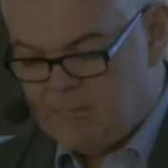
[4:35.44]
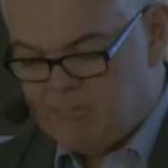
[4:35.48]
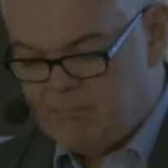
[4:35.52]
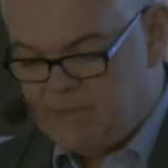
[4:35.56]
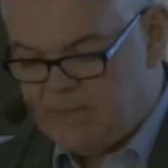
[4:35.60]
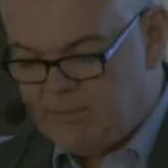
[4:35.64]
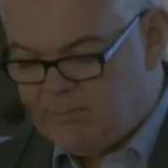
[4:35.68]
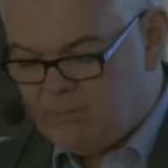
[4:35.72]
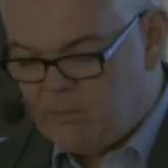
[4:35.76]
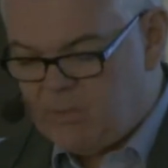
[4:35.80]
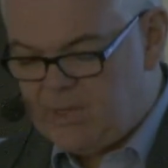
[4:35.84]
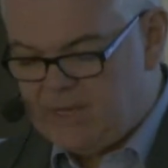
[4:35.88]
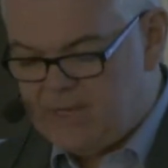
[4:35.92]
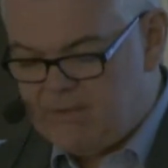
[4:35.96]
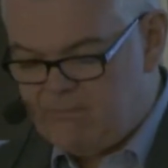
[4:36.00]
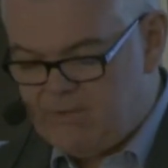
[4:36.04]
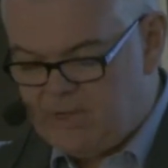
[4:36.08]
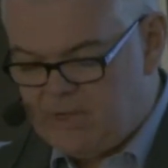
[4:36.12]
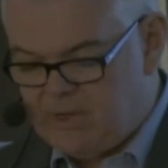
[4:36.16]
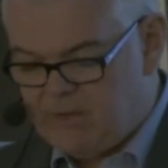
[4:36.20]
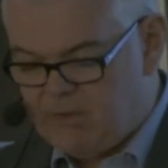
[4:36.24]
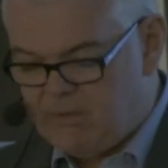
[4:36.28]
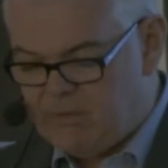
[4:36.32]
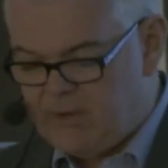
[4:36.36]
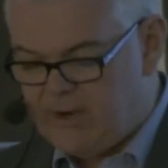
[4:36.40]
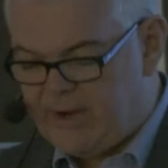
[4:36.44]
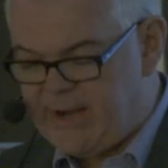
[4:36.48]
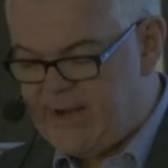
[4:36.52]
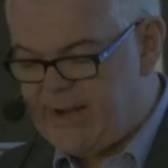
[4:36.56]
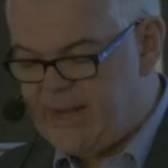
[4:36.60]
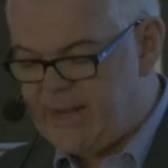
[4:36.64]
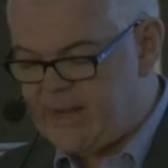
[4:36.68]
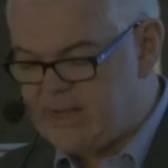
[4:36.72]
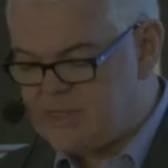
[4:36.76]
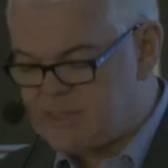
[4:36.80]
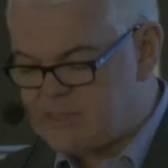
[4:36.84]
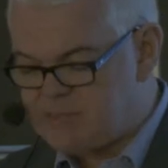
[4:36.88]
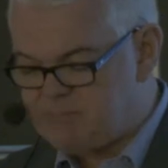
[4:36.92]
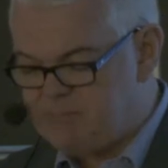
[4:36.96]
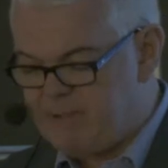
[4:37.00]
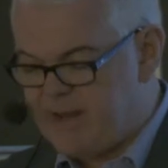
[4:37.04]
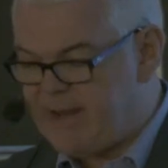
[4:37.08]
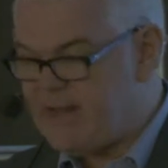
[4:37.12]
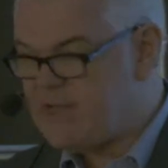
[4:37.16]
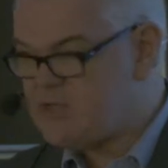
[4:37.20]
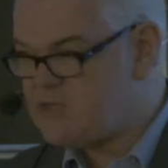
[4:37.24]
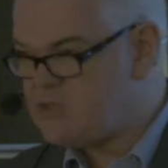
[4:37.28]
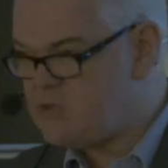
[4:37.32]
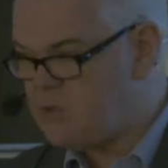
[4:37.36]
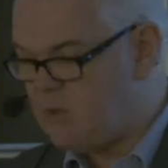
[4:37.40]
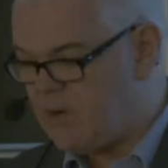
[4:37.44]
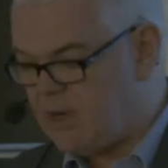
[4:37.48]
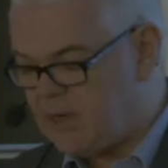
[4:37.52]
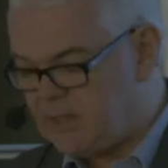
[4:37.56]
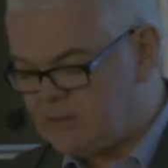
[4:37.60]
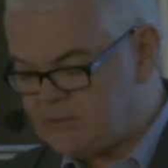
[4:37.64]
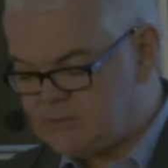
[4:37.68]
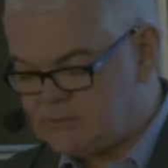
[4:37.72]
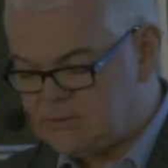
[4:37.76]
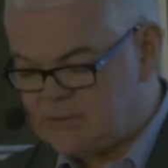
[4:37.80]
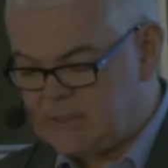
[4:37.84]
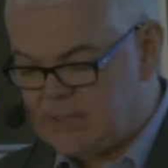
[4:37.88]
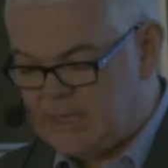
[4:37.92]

People living on the Reykjanes Peninsula